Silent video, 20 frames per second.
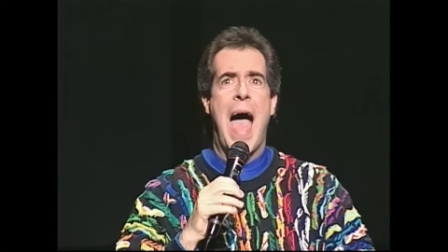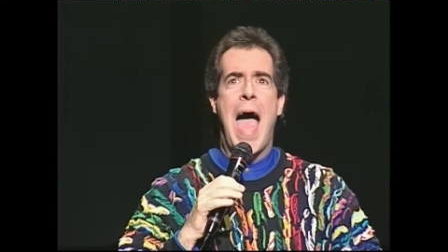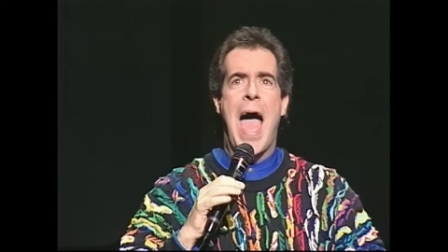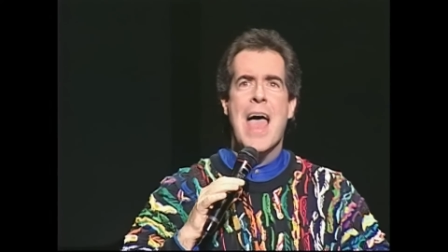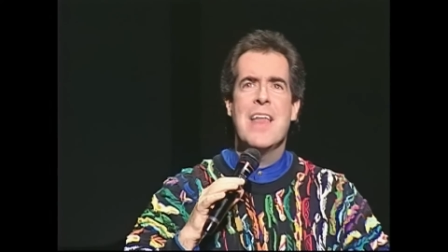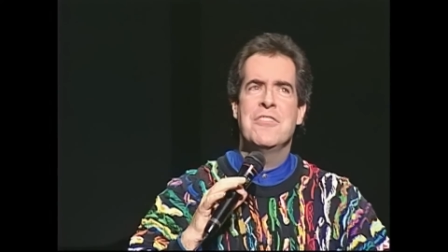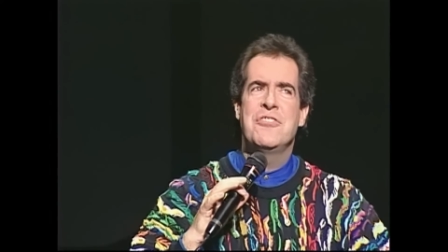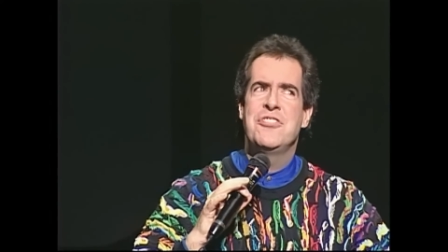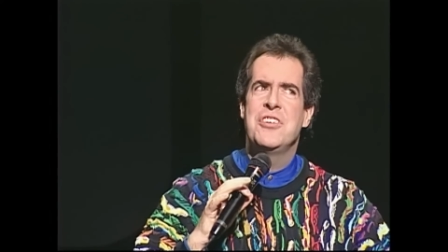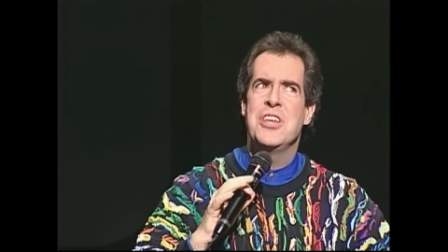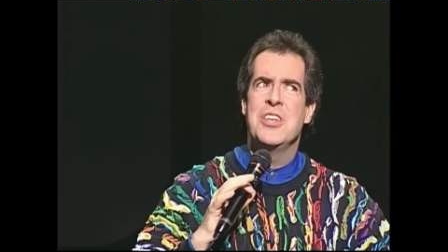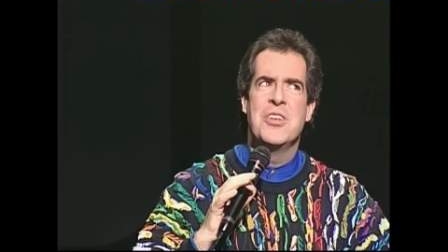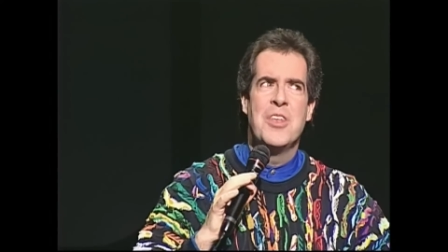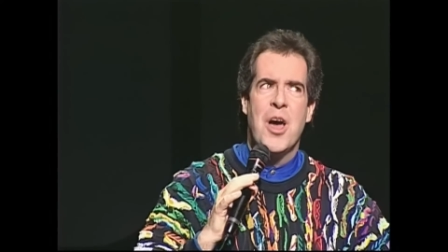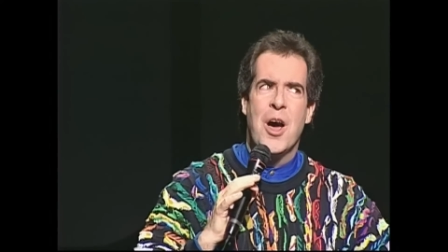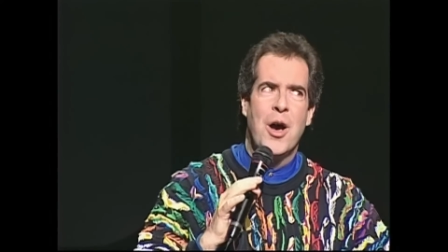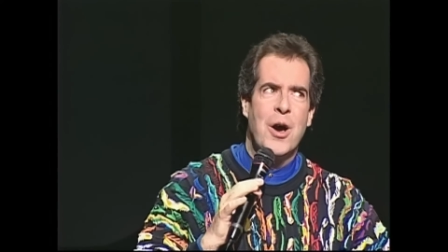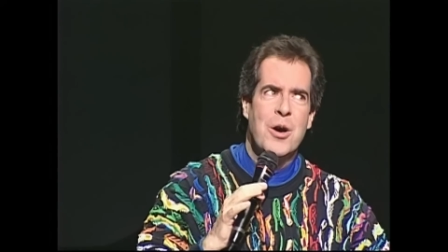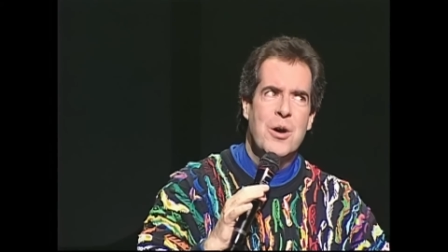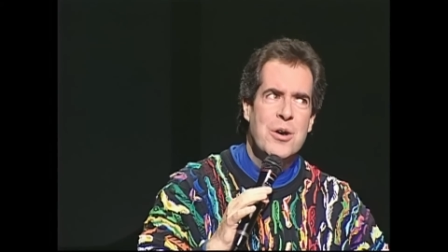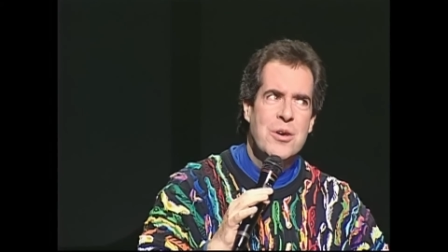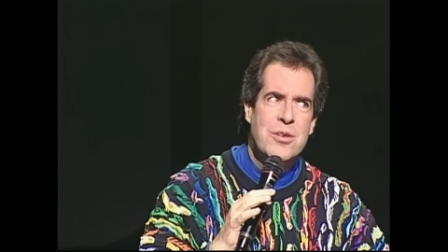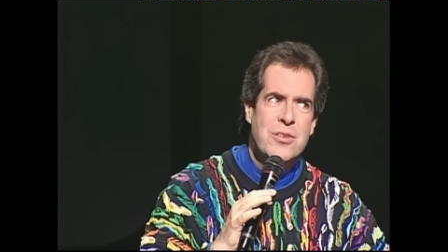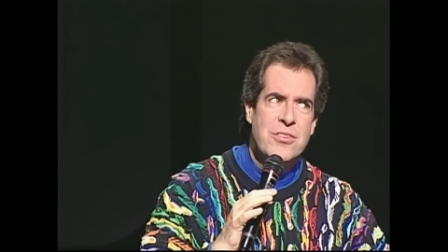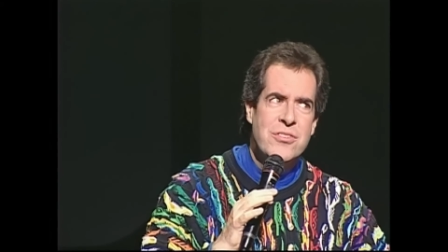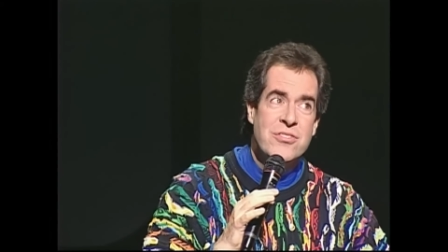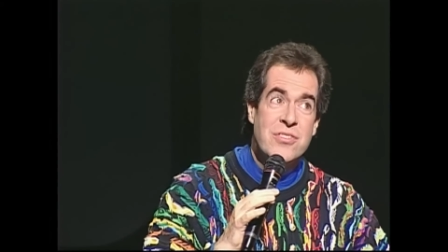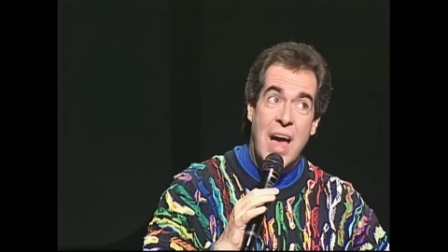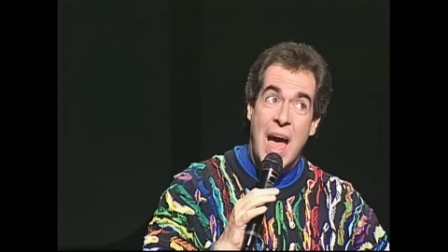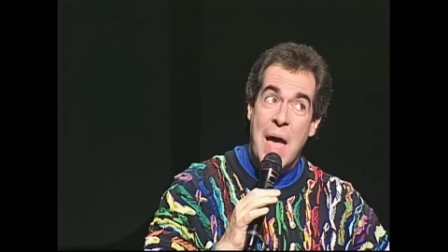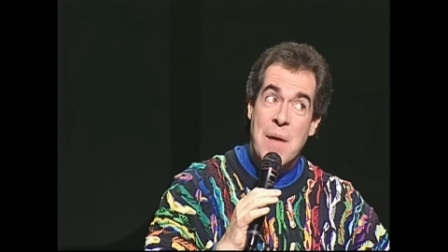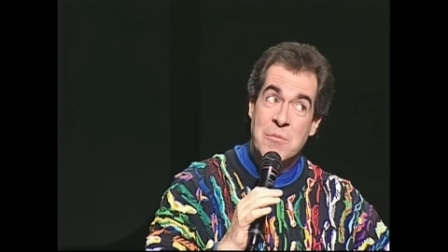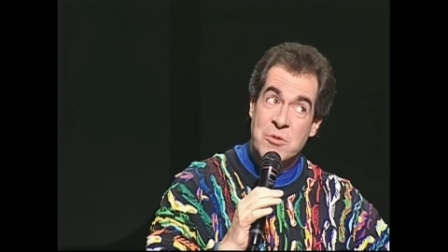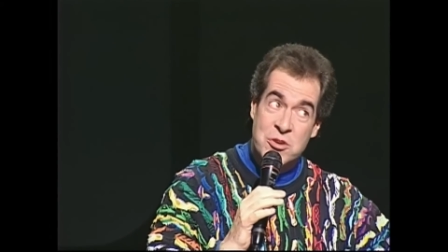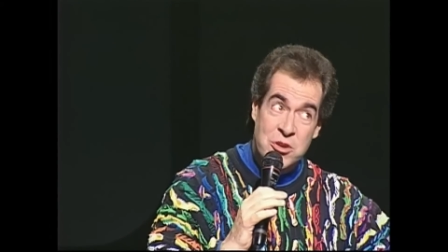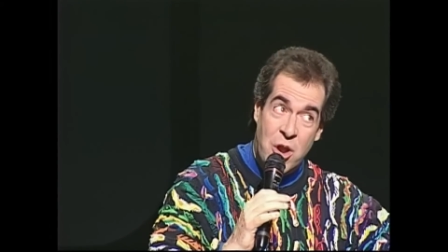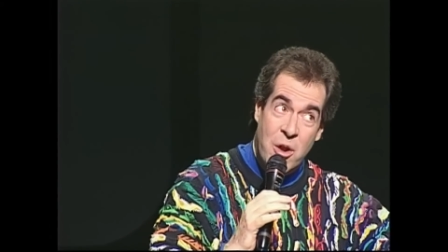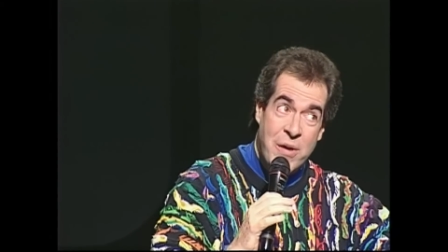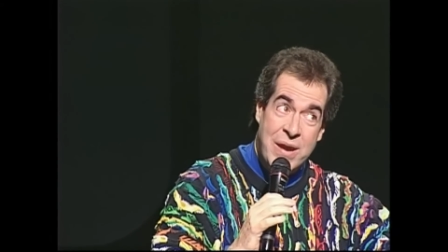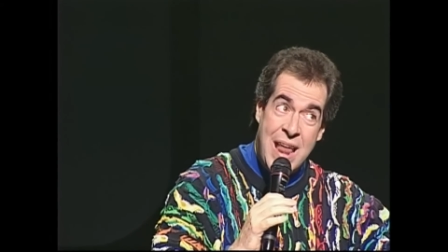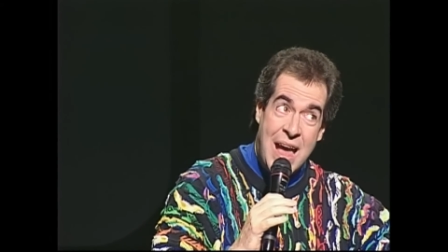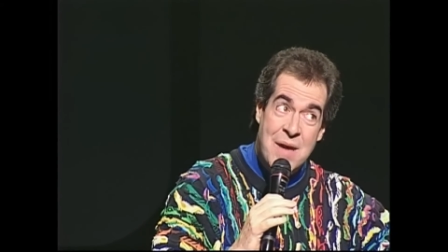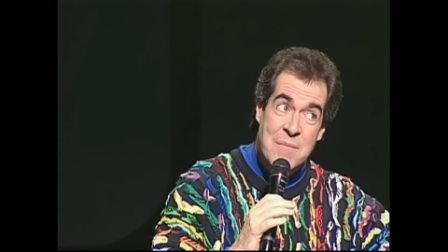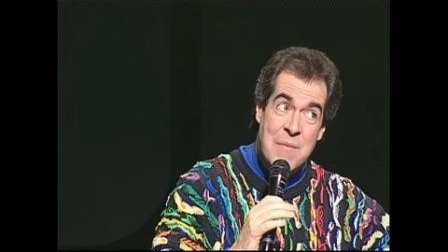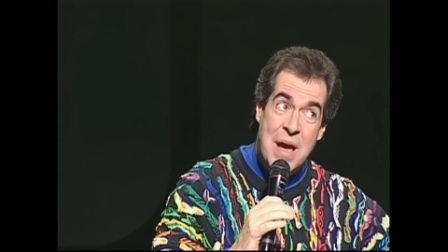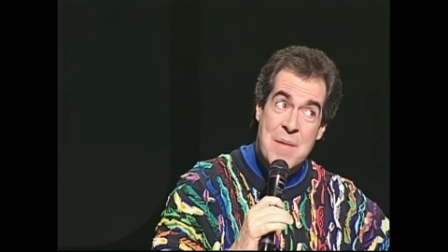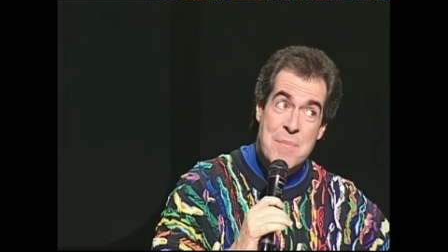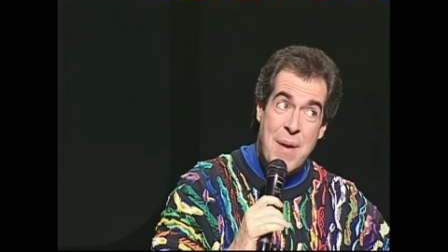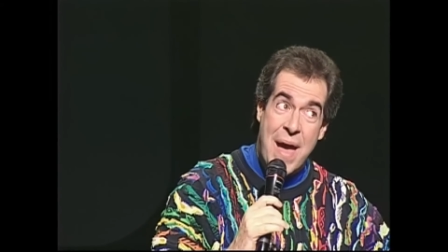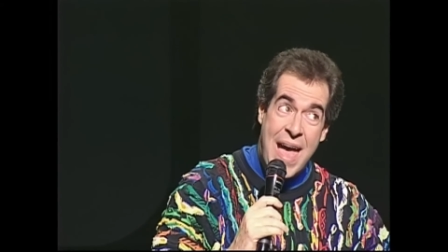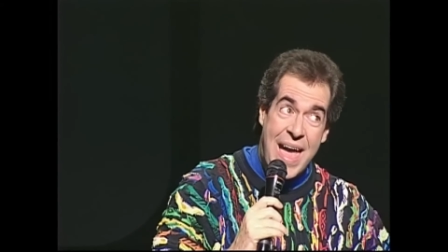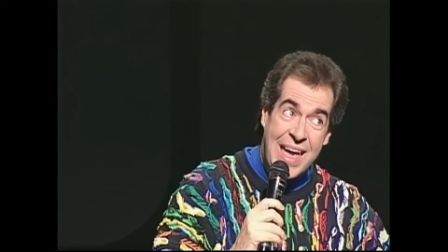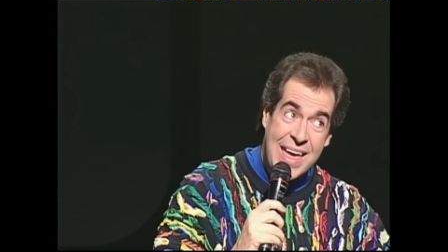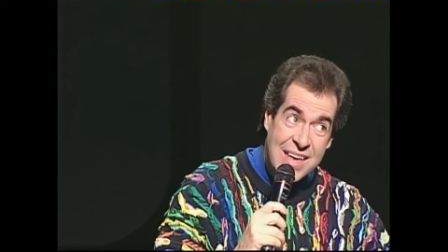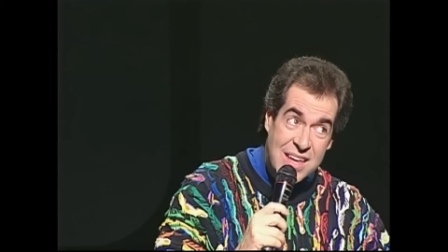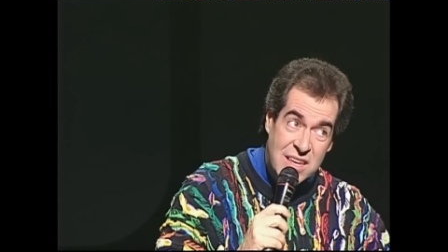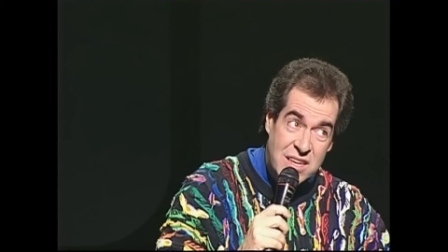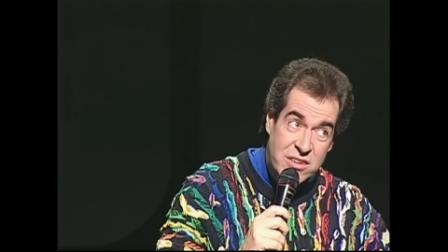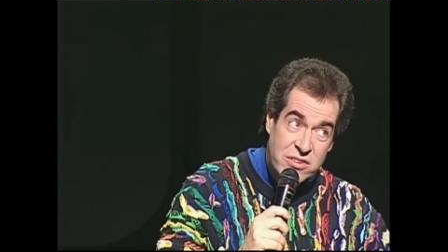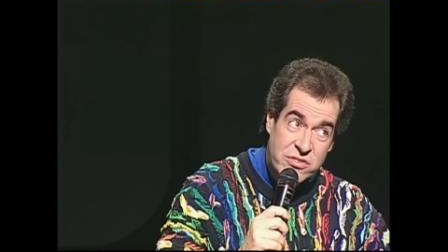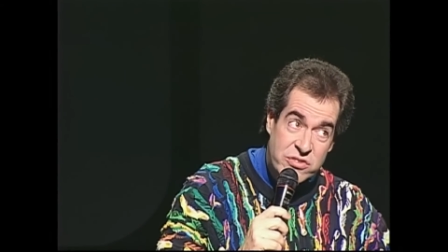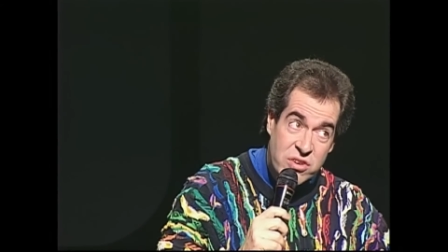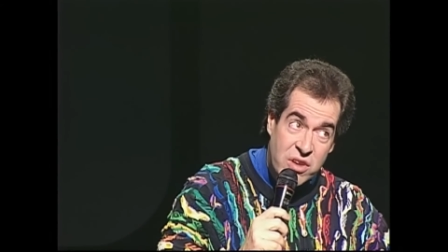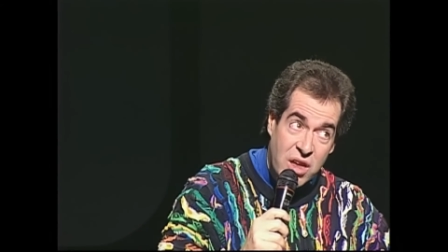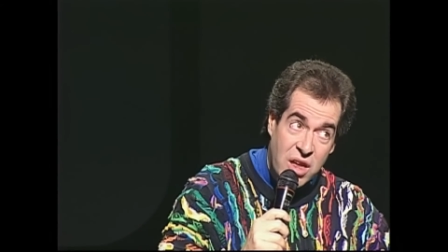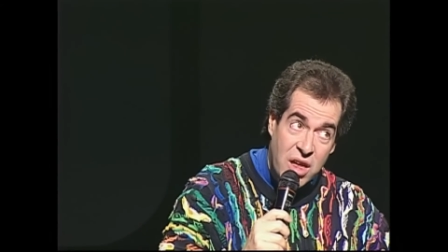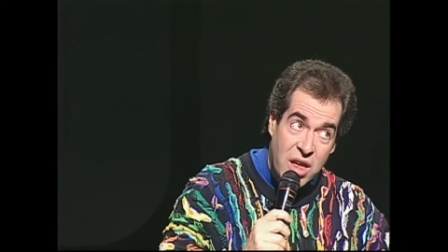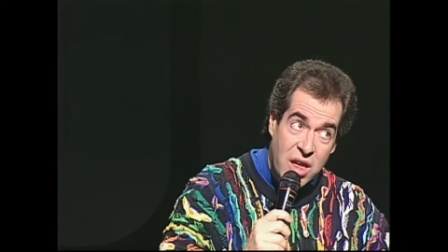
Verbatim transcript: and she knows I'm growing out my bangs.